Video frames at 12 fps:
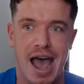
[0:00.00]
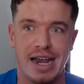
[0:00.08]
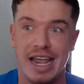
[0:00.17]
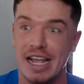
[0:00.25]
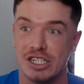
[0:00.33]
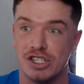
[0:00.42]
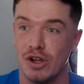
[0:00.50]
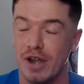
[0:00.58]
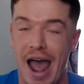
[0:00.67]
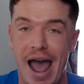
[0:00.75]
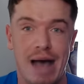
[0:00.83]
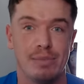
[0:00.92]
And he has
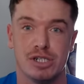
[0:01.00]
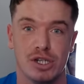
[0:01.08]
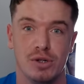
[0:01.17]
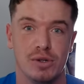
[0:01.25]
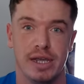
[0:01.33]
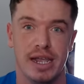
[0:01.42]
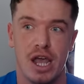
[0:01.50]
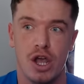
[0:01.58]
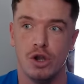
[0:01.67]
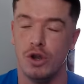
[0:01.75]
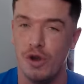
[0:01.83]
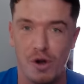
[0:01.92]
done absolutely
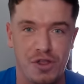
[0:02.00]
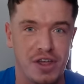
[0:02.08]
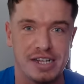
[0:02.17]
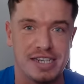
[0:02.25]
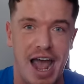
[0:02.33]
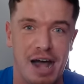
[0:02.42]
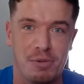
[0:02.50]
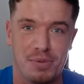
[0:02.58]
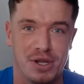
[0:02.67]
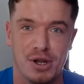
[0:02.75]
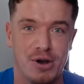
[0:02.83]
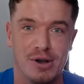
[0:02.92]
nothing to
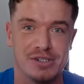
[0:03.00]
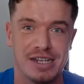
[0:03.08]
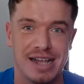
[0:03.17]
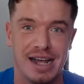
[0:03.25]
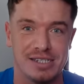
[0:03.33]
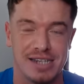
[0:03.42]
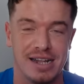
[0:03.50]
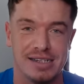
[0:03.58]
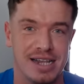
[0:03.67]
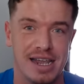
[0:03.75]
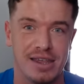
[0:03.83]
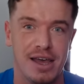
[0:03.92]
help the cause in that
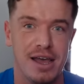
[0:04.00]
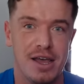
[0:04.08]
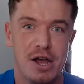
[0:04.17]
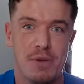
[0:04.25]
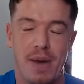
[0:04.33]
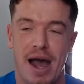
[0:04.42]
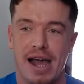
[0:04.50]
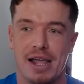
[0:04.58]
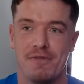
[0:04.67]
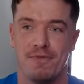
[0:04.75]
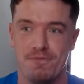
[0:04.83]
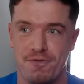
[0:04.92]
sense either
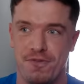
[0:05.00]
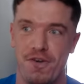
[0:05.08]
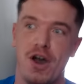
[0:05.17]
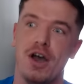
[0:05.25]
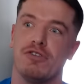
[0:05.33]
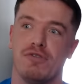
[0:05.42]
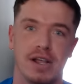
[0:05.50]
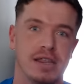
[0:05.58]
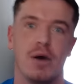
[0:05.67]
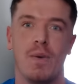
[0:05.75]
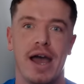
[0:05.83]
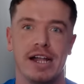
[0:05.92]
by
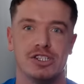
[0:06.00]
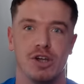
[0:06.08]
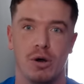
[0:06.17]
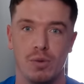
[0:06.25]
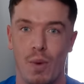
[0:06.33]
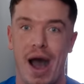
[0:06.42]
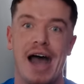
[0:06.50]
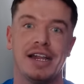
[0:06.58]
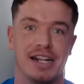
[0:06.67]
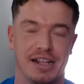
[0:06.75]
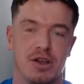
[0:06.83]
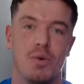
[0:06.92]
furthering the wedge or
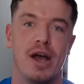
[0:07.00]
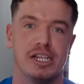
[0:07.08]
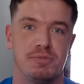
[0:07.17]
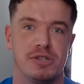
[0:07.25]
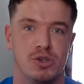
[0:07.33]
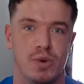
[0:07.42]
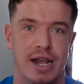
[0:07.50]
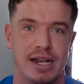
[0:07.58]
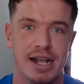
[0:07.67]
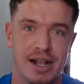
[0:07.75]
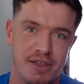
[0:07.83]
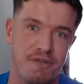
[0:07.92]
widening the wedge
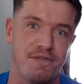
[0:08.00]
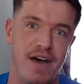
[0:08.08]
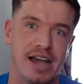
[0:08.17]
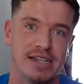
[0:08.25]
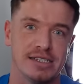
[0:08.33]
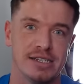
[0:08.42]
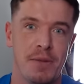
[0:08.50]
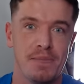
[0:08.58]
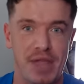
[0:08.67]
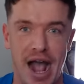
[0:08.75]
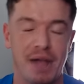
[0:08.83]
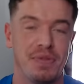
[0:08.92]
between the fans
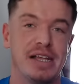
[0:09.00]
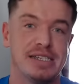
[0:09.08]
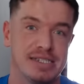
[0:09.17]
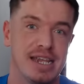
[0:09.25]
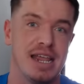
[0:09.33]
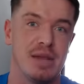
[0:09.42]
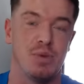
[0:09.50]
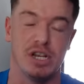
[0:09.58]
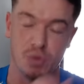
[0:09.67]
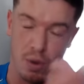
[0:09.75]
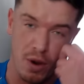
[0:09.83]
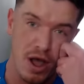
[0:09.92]
and this team,
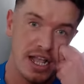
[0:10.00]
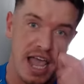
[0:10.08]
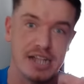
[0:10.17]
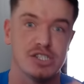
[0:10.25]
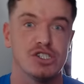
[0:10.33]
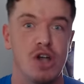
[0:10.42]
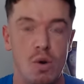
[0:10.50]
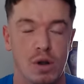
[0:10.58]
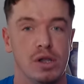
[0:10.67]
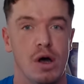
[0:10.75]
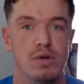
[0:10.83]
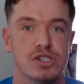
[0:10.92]
which we were getting so
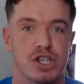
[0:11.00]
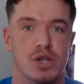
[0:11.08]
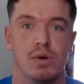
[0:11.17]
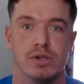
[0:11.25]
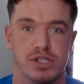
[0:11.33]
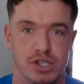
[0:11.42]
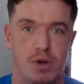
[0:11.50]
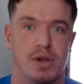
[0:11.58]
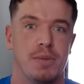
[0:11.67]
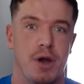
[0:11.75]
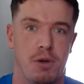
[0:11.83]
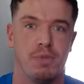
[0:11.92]
close to under
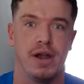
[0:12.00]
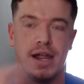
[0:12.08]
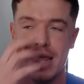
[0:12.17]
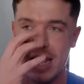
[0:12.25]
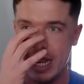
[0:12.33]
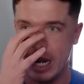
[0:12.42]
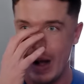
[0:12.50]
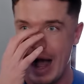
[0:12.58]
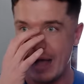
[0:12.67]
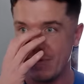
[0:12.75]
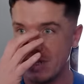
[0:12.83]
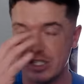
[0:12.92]
Tony Mowbray. You
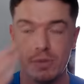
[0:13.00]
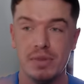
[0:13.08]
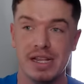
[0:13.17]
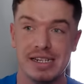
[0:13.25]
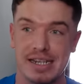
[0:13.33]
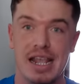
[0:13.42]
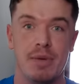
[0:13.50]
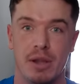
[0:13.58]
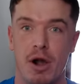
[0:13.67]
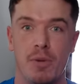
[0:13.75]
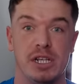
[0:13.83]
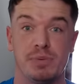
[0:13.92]
know, this team at
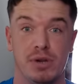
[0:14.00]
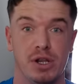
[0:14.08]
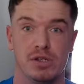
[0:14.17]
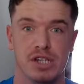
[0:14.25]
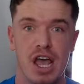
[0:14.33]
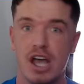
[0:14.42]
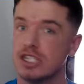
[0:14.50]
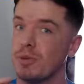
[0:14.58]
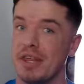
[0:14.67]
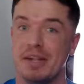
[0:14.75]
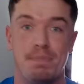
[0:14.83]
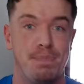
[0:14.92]
the moment has produced
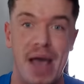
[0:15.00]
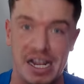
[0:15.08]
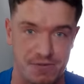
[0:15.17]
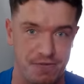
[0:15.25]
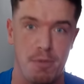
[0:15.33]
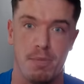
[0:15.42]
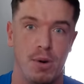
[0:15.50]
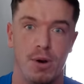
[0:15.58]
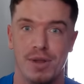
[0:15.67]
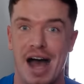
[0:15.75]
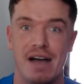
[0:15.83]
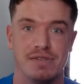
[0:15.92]
some of the best
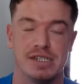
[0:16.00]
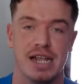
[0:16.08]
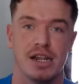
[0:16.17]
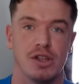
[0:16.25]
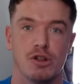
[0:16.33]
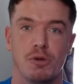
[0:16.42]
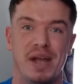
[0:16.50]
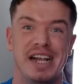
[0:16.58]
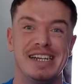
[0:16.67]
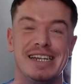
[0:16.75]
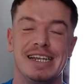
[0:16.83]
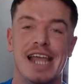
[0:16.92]
football I've seen at the club
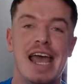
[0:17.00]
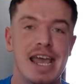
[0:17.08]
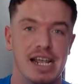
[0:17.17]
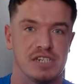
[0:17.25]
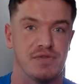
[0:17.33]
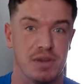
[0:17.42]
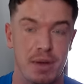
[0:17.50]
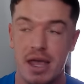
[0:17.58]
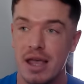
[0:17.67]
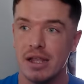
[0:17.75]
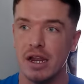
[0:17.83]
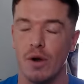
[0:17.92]
in years. For
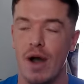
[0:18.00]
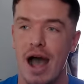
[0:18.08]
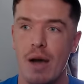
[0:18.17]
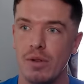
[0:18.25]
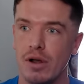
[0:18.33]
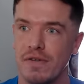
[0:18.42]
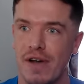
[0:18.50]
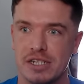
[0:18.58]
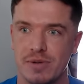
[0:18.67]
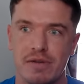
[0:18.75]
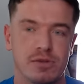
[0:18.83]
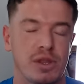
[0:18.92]
the, you know, how long have
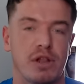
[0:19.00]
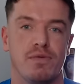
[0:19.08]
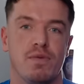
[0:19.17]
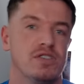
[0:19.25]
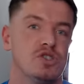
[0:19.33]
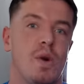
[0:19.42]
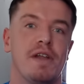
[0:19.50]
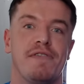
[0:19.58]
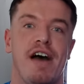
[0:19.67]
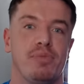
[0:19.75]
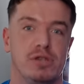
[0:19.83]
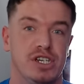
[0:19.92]
I supported the club? What,
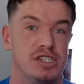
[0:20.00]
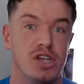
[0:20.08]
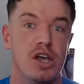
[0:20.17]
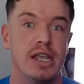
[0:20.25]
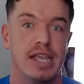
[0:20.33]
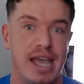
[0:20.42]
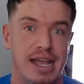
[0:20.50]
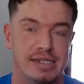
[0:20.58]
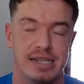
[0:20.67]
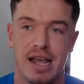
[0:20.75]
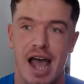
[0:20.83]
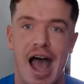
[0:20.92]
25 plus years, 30
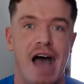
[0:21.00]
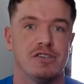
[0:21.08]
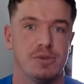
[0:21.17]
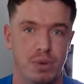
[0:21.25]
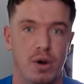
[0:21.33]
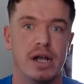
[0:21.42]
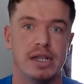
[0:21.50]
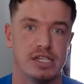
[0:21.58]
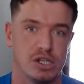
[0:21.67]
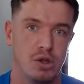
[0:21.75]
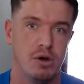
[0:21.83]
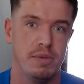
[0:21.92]
years I've supported
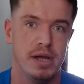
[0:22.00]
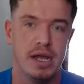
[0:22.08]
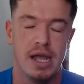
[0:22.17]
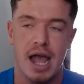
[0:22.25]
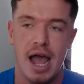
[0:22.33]
this club.